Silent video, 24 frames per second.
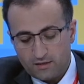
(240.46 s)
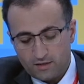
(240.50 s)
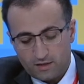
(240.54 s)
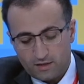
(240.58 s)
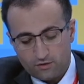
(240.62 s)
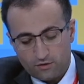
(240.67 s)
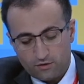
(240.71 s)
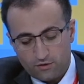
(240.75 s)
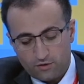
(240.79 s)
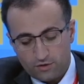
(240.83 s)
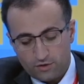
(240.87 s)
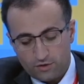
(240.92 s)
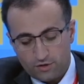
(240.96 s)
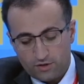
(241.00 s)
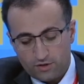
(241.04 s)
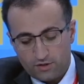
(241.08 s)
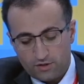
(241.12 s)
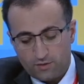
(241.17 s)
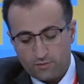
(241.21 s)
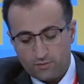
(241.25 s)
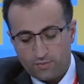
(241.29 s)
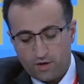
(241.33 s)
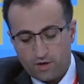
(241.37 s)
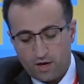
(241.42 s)

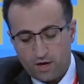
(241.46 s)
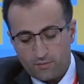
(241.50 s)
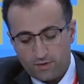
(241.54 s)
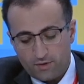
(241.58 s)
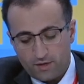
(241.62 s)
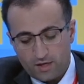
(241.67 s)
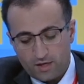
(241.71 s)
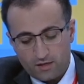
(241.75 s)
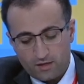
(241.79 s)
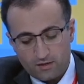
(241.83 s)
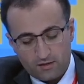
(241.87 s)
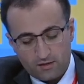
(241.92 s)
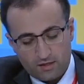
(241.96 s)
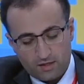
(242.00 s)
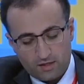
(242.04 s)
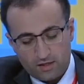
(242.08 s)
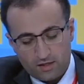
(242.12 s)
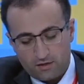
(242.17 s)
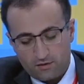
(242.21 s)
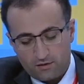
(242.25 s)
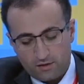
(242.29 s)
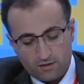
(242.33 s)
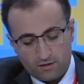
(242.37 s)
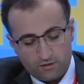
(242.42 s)
technologies in primary
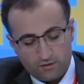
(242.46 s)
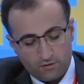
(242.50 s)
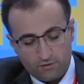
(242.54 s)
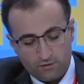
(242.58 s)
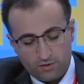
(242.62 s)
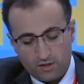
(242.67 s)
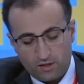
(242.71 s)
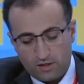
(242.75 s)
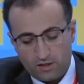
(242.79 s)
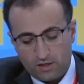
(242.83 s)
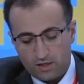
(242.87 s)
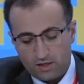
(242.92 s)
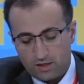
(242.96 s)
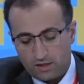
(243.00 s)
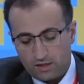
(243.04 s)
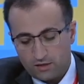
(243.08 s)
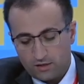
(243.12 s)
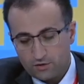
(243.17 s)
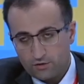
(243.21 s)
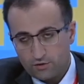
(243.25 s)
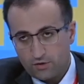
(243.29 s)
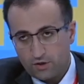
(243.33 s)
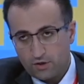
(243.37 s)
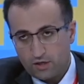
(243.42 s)
healthcare, including
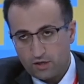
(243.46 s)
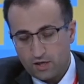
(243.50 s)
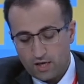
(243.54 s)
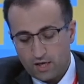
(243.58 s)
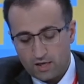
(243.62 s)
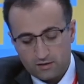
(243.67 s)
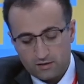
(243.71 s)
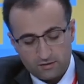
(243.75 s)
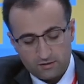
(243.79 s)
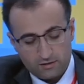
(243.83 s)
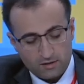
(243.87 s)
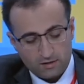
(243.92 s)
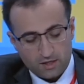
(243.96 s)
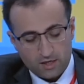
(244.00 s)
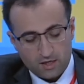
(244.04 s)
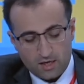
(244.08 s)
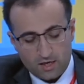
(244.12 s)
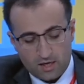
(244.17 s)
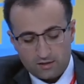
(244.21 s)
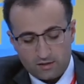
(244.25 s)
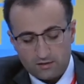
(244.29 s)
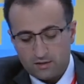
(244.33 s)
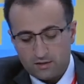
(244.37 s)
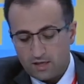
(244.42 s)
electronic health
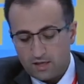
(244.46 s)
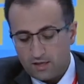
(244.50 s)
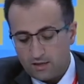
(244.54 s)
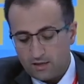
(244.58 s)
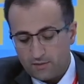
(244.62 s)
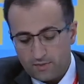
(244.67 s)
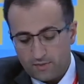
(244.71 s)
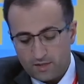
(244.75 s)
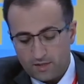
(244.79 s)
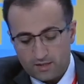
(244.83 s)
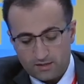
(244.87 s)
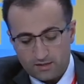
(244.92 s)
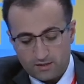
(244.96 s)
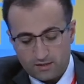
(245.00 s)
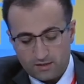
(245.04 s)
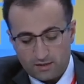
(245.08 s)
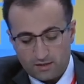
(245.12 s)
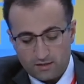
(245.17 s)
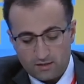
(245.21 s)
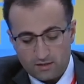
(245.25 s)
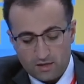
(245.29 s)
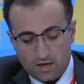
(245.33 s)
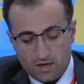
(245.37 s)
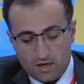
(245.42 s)
and
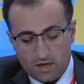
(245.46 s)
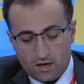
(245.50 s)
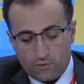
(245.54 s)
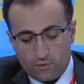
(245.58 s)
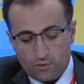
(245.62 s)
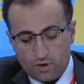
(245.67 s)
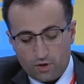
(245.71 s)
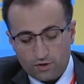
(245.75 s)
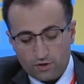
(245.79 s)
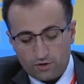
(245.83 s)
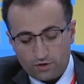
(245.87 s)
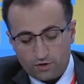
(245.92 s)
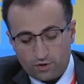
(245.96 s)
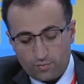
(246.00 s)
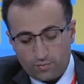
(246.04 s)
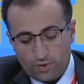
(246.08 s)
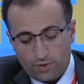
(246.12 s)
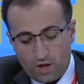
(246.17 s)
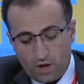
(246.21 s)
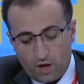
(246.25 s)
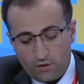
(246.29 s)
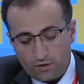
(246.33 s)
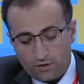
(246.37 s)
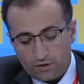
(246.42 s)
telemedicine. We also
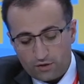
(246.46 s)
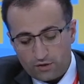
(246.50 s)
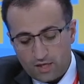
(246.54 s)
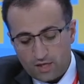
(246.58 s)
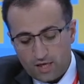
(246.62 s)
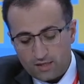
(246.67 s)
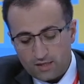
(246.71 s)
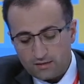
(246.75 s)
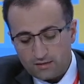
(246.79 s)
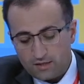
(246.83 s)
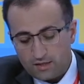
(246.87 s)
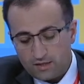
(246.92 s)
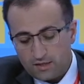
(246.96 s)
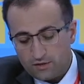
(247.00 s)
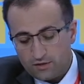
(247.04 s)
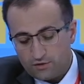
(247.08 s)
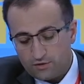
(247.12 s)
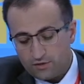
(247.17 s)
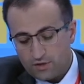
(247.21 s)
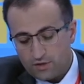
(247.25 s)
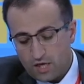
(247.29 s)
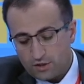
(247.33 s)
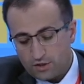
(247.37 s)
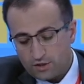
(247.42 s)
prioritize the
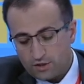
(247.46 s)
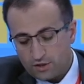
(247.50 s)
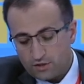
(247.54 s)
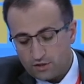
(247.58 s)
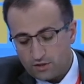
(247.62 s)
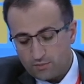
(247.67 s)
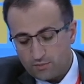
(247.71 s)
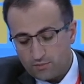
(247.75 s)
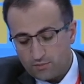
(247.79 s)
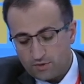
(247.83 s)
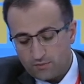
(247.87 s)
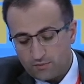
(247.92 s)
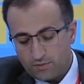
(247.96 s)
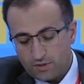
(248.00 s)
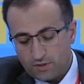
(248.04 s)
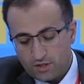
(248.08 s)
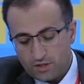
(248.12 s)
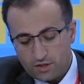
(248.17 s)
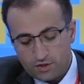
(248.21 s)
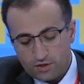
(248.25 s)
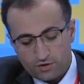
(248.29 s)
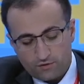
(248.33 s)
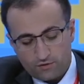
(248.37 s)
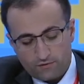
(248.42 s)
introduction and
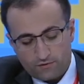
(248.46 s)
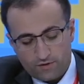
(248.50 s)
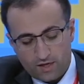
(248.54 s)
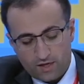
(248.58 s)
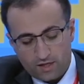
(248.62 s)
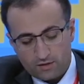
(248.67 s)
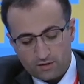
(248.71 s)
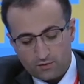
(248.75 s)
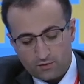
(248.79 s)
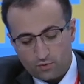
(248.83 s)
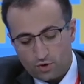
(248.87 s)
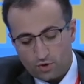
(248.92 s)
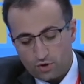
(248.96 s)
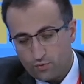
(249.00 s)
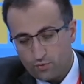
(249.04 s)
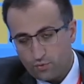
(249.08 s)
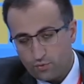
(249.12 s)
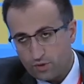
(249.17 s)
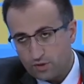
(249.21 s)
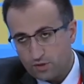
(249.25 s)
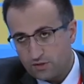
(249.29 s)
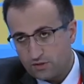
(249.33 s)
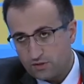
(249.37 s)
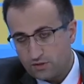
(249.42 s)
implementation of health
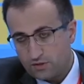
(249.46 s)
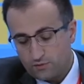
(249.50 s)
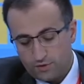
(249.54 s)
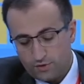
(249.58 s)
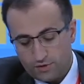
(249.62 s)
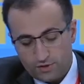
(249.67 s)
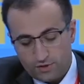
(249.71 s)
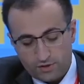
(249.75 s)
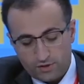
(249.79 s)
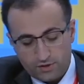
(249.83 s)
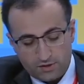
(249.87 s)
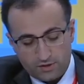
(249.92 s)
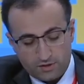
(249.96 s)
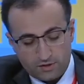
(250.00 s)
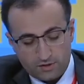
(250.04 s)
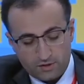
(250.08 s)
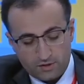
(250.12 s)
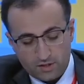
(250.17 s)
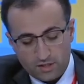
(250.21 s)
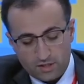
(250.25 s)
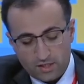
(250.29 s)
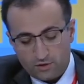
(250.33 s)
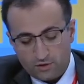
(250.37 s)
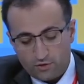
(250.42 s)
workforce
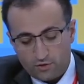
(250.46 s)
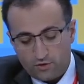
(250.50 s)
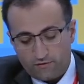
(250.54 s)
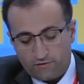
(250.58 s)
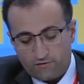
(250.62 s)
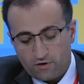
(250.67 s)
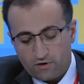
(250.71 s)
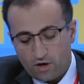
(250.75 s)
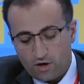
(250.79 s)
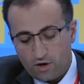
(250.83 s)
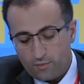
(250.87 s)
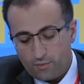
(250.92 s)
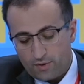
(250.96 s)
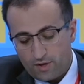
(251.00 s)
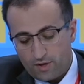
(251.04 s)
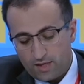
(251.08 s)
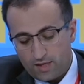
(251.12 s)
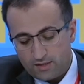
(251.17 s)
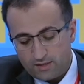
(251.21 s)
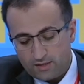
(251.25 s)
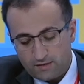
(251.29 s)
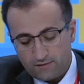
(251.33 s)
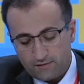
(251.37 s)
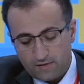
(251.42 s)
register to have
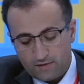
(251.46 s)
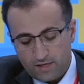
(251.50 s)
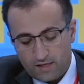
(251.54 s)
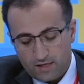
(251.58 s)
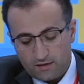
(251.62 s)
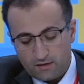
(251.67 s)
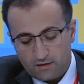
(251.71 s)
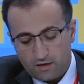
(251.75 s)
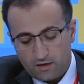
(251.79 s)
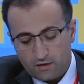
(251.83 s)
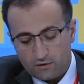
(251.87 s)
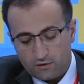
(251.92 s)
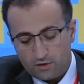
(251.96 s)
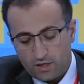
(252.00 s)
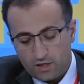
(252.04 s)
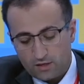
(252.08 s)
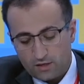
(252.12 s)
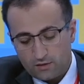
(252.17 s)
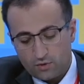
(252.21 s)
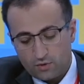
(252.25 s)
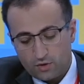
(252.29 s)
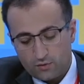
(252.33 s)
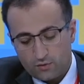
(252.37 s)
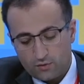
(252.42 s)
comprehensive data on
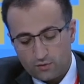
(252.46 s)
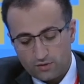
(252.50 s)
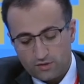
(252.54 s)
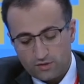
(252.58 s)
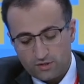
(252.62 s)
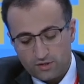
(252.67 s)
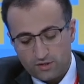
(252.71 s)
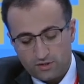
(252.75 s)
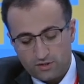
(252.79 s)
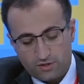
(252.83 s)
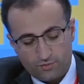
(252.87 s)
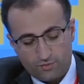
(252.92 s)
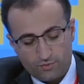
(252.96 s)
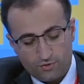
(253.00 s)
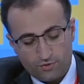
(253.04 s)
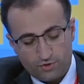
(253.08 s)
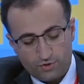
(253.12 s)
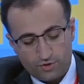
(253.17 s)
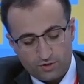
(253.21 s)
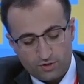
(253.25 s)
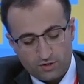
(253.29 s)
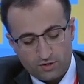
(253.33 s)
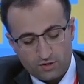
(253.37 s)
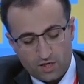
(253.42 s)
health workforce
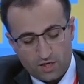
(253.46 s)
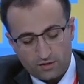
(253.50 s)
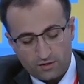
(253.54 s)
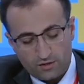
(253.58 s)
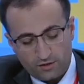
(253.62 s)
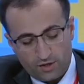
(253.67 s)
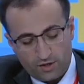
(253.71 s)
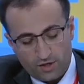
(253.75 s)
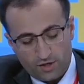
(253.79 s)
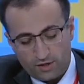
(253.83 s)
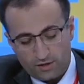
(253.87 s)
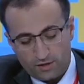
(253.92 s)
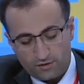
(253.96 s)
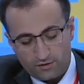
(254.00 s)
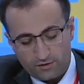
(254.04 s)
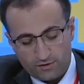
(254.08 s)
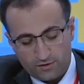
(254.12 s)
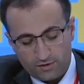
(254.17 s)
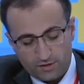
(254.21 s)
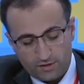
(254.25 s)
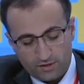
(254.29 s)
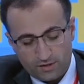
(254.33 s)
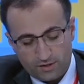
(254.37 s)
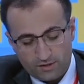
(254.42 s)
distribution and other
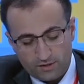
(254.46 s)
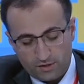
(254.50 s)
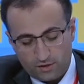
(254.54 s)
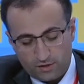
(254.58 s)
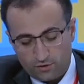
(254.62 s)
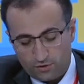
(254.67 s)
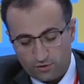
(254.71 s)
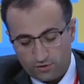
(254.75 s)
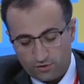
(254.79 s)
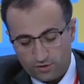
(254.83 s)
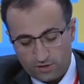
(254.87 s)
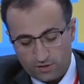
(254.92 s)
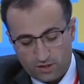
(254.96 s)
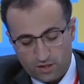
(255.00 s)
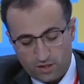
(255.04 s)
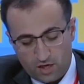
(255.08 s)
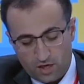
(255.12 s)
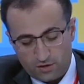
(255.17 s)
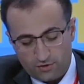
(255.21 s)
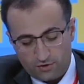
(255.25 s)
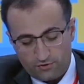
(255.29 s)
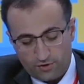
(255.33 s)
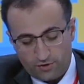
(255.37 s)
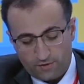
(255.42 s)
characteristics across the
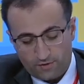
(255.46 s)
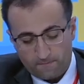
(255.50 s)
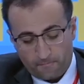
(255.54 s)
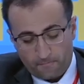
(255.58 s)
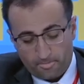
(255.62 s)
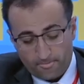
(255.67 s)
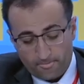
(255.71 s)
country.